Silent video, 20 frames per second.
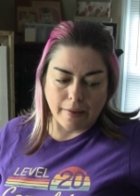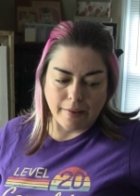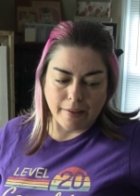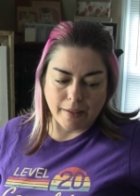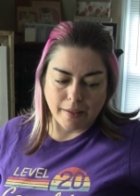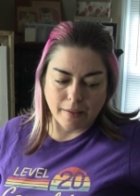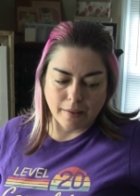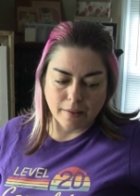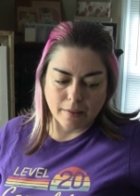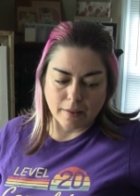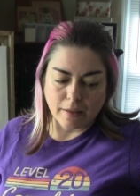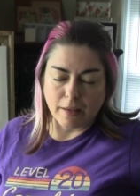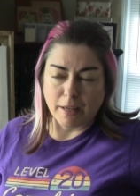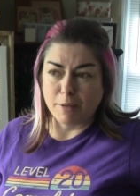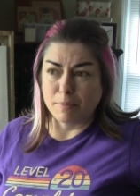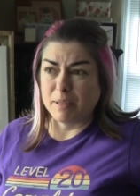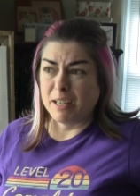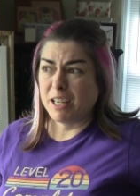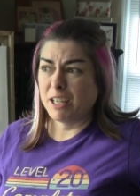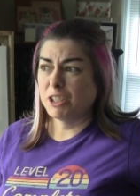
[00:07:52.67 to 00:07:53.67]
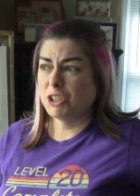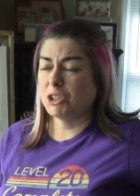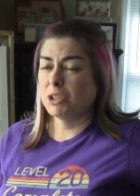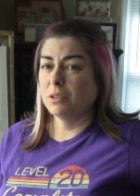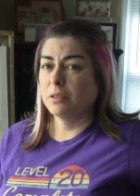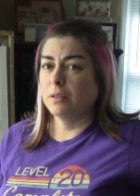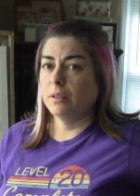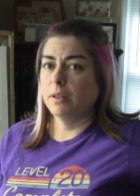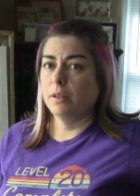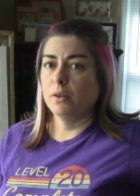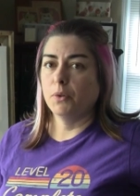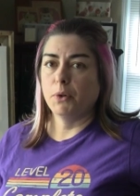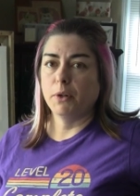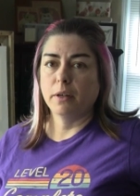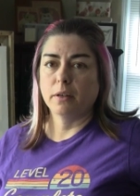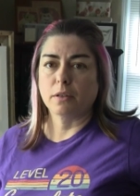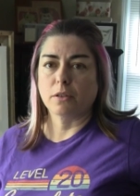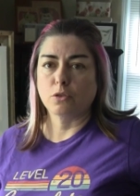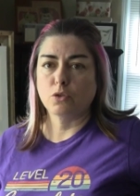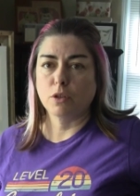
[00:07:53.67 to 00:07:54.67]
and I'm actually going
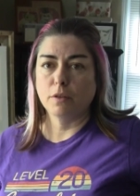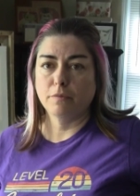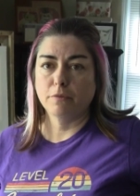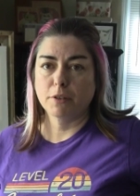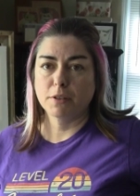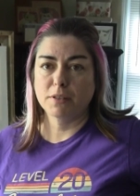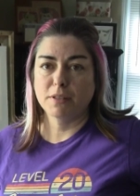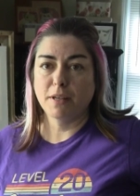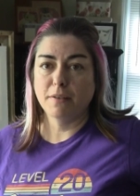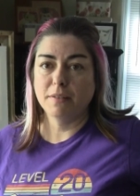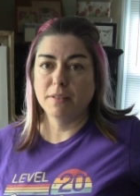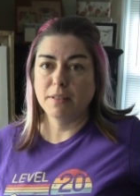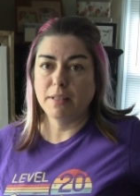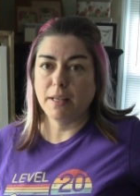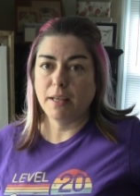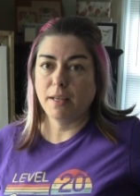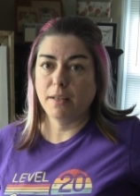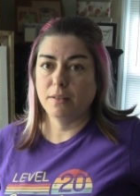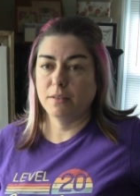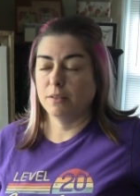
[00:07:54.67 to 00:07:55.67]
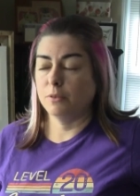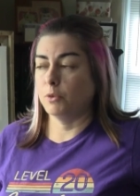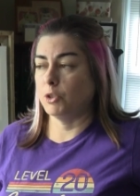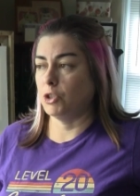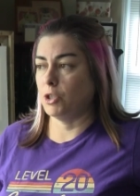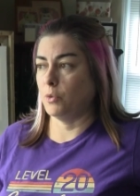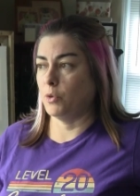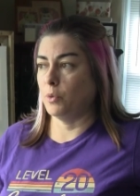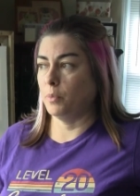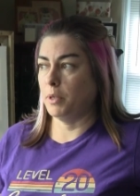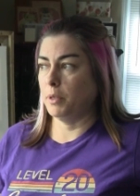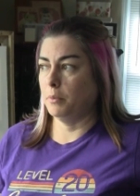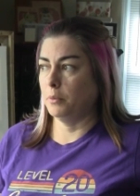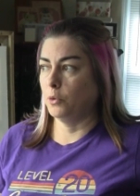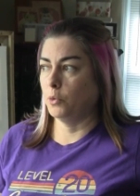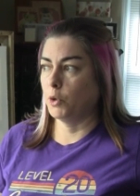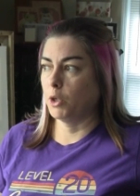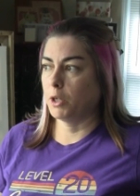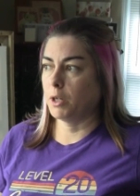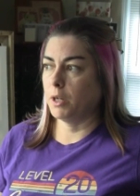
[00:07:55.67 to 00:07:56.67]
on a trip for 7 days in which I won't be able to
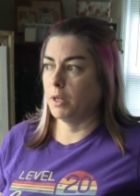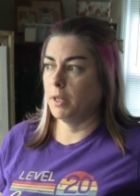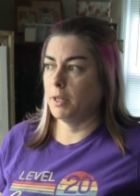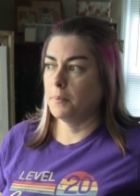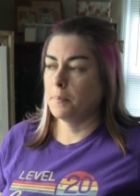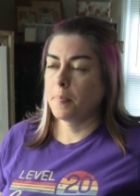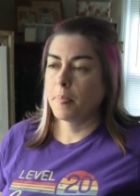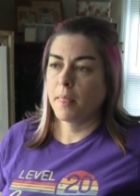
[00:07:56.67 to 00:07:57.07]
work on it.